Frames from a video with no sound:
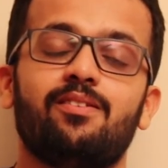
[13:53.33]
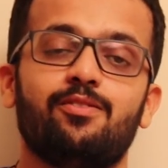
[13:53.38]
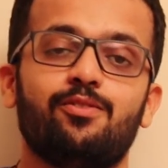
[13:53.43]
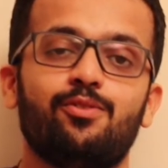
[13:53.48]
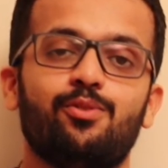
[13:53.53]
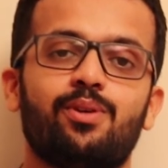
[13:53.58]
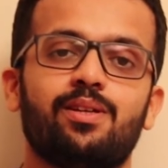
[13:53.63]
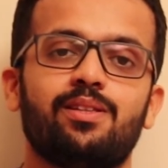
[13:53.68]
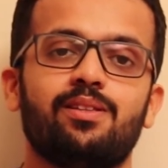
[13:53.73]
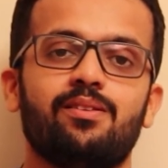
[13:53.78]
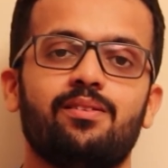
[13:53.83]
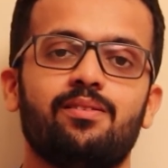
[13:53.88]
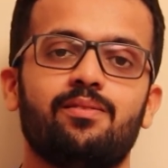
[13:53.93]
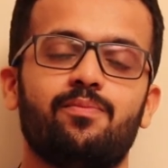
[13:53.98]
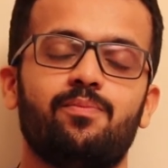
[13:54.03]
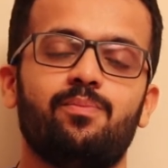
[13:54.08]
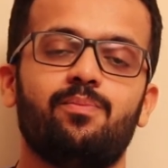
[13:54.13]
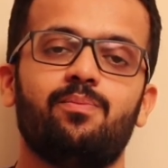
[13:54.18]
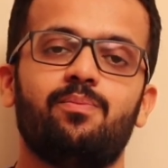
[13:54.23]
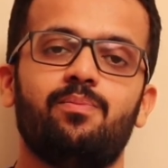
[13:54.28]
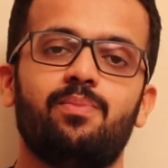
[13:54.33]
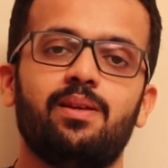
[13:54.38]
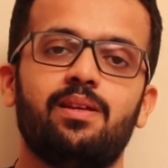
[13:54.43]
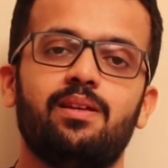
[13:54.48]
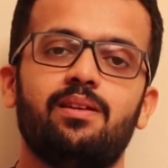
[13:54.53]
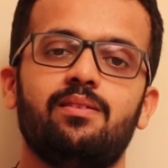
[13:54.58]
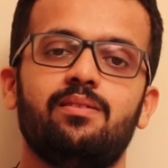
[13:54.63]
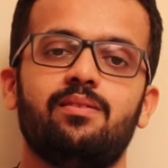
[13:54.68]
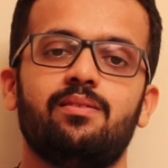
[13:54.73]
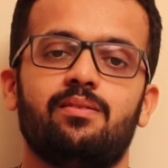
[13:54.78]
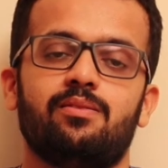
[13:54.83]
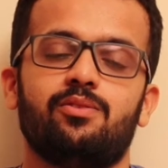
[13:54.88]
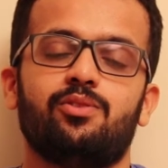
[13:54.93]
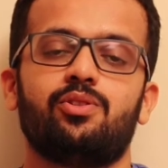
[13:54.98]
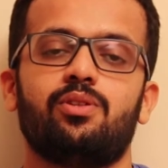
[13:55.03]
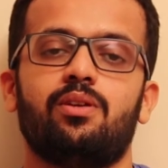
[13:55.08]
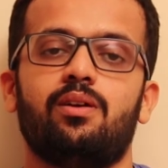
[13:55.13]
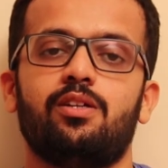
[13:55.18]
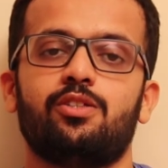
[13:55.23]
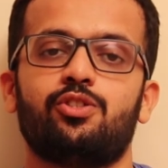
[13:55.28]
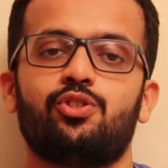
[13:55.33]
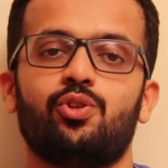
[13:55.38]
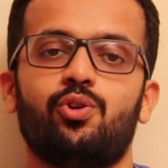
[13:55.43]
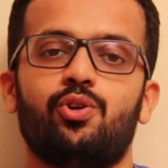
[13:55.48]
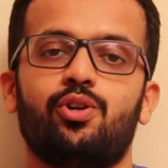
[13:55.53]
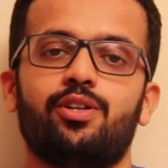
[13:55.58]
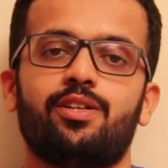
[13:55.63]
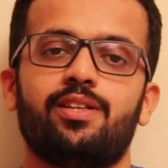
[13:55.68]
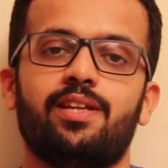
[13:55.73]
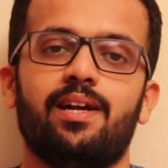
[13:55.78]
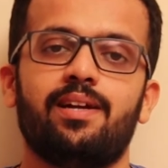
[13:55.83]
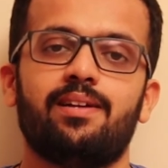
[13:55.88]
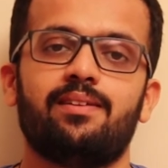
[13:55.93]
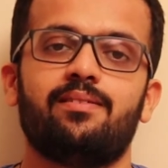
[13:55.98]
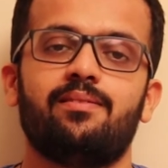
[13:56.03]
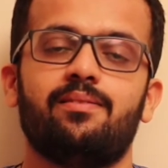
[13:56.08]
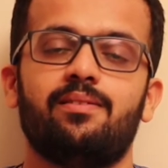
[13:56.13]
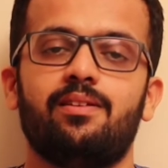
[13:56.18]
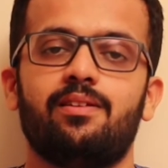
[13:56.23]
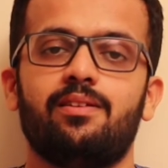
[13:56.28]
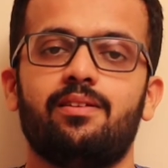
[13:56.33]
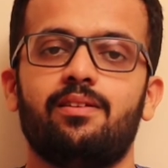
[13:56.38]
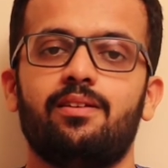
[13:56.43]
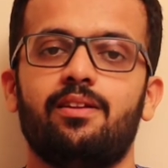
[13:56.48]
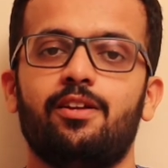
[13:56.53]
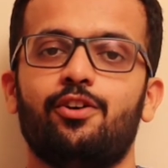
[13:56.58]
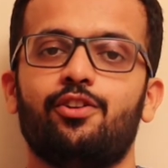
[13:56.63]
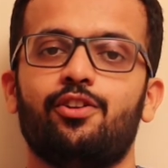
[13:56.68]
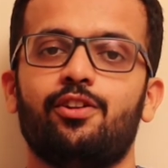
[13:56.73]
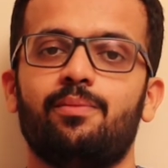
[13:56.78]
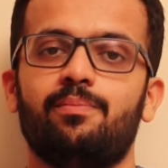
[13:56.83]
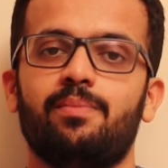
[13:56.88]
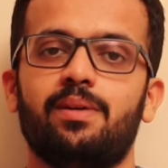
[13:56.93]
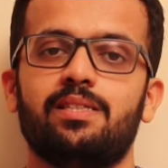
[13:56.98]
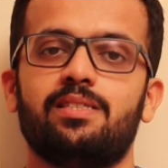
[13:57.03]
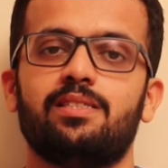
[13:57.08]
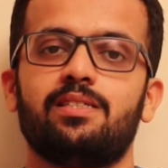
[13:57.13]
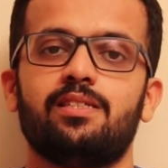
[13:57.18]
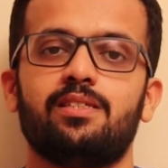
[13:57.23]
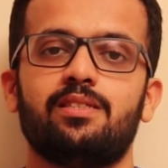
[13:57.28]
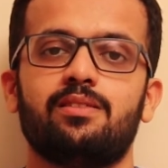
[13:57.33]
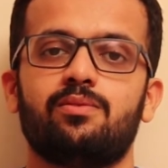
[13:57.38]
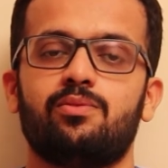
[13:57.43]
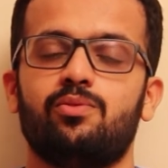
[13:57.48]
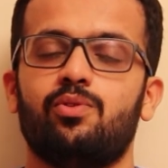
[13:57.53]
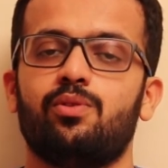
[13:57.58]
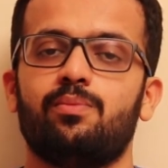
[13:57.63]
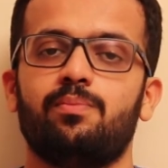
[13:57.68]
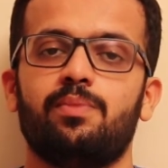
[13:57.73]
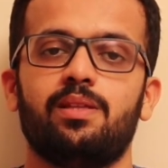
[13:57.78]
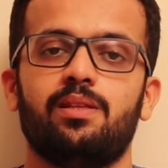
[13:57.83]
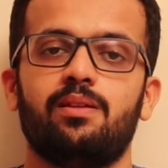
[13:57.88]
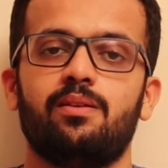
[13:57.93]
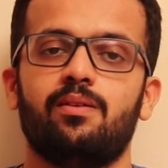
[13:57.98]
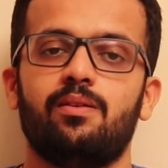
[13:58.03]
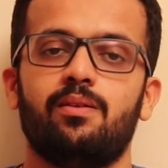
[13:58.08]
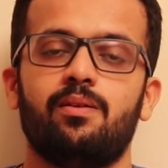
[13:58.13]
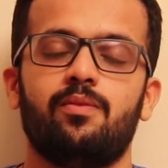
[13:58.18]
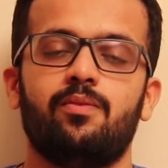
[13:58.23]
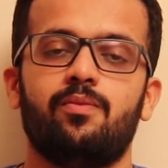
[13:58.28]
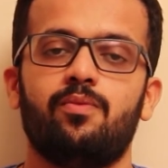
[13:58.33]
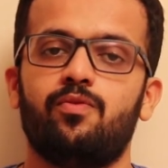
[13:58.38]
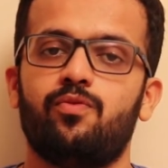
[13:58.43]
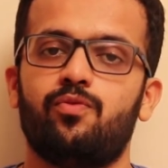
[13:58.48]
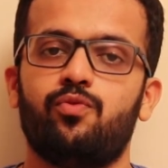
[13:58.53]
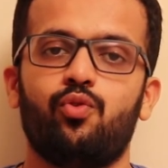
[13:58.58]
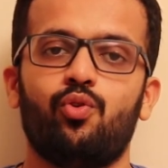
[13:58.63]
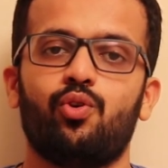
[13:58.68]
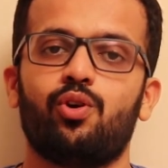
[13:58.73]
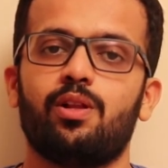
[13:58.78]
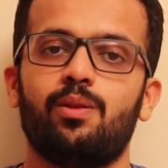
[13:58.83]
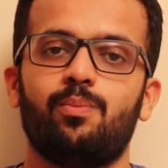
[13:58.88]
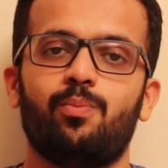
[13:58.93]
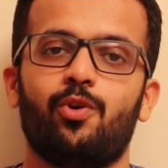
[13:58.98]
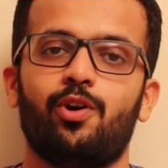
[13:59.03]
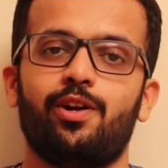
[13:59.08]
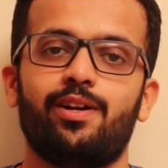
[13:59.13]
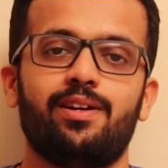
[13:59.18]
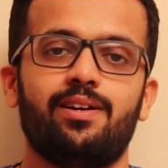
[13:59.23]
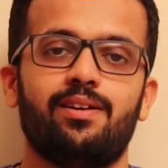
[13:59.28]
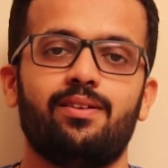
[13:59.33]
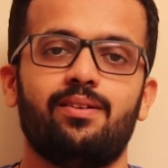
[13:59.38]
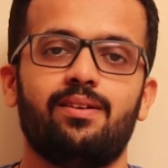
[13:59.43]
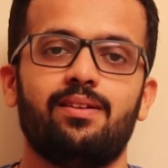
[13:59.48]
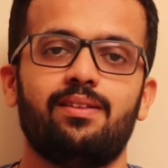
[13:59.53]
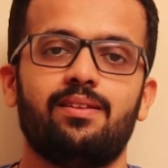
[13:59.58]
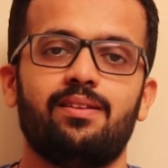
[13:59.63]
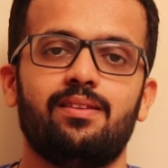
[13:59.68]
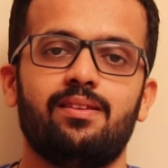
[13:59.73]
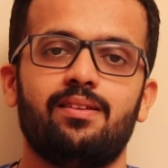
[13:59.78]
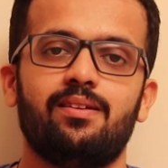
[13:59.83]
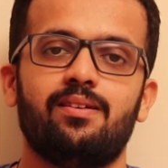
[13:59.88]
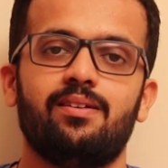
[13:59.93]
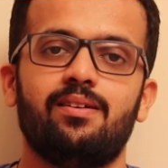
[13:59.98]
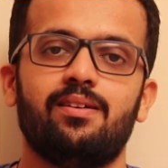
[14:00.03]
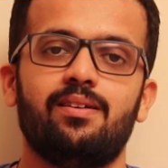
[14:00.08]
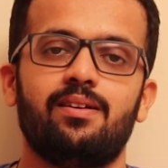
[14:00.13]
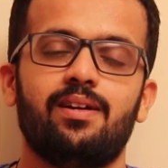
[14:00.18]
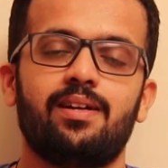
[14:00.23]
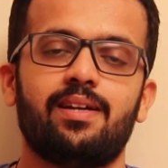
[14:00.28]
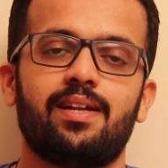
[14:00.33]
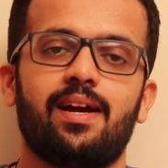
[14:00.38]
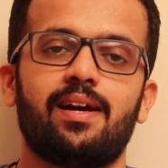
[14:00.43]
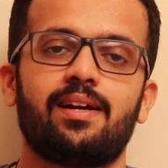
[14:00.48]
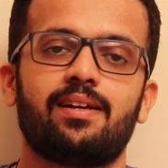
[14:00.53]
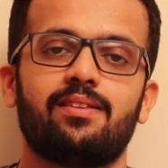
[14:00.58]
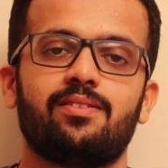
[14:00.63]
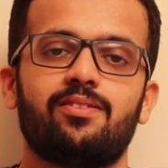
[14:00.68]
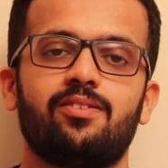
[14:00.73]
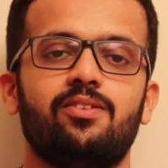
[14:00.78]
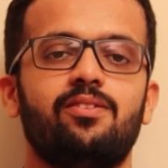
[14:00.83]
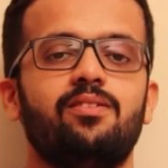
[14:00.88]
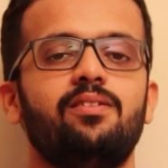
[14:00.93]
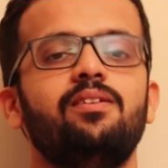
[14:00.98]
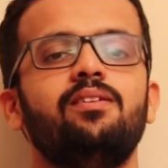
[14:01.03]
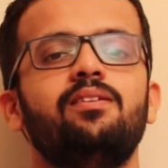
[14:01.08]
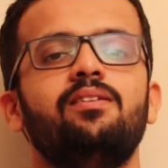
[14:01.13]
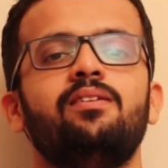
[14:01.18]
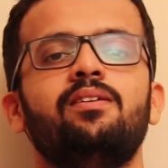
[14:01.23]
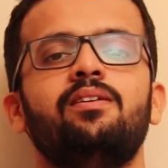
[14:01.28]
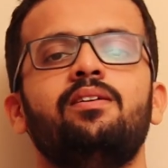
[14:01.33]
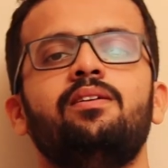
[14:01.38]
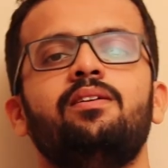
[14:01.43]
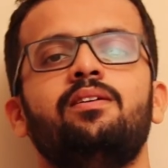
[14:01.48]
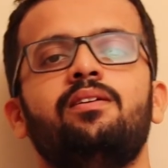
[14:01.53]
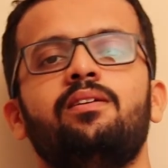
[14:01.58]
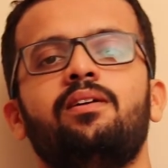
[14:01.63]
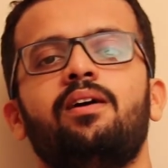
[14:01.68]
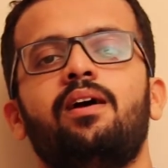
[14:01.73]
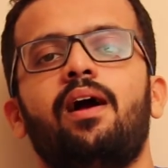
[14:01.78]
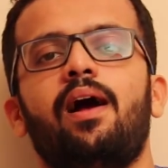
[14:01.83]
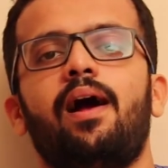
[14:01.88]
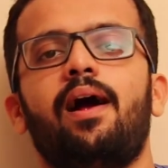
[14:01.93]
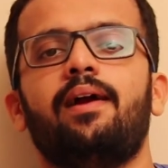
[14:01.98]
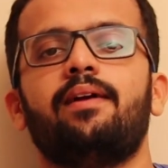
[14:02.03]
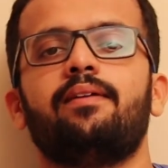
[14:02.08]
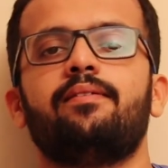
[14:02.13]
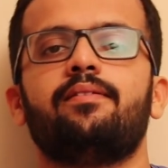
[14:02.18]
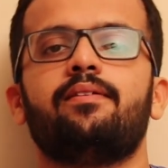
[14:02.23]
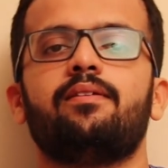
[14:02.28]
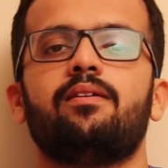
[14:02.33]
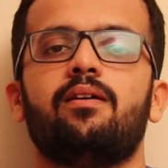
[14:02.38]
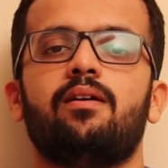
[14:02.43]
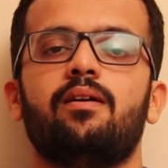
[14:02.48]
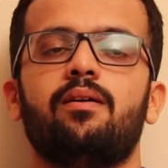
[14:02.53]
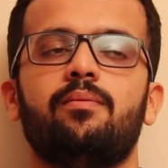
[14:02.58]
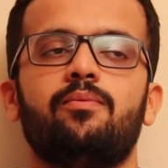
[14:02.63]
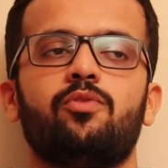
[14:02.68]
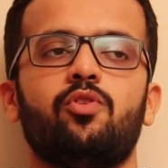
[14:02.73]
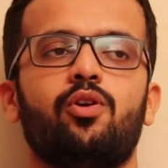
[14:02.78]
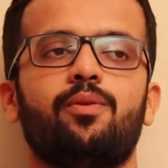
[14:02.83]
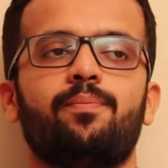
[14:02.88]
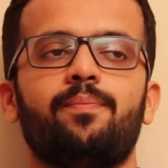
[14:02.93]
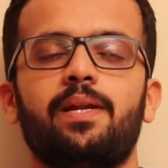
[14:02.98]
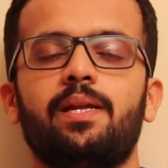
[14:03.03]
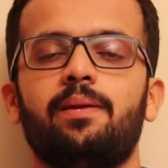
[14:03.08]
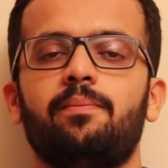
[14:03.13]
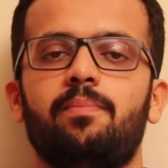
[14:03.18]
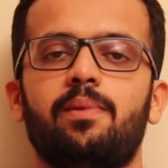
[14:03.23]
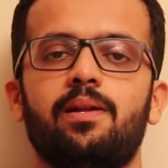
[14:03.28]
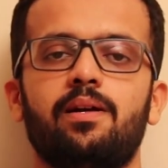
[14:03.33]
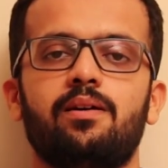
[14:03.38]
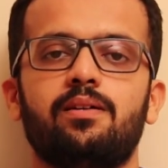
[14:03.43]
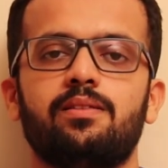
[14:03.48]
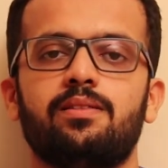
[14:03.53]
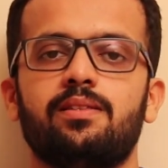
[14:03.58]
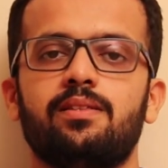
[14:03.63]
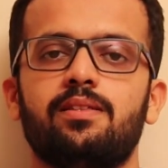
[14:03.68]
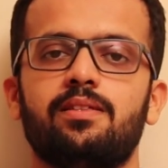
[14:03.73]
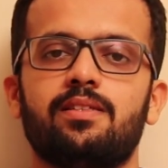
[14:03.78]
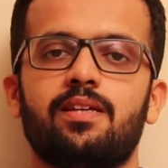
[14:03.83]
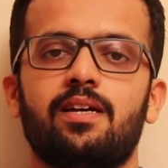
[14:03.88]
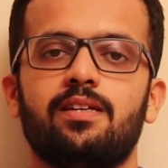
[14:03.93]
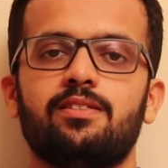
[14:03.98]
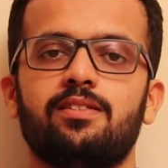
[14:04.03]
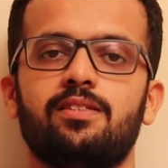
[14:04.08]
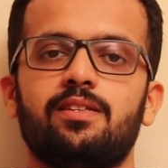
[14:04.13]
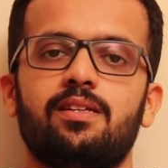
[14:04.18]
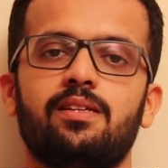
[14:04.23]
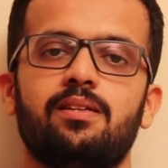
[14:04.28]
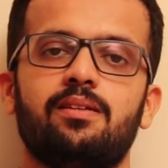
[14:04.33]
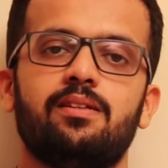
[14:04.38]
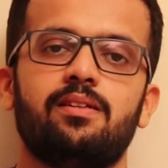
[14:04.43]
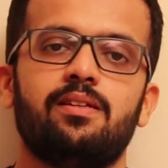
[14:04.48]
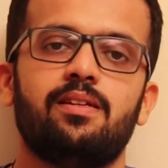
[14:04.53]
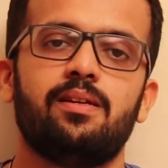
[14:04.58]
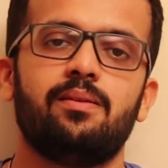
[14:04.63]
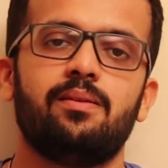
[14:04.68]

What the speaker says: You can be assured that Lionel Messi is going to be the focal point in the attacking third, and not many players in this Argentinian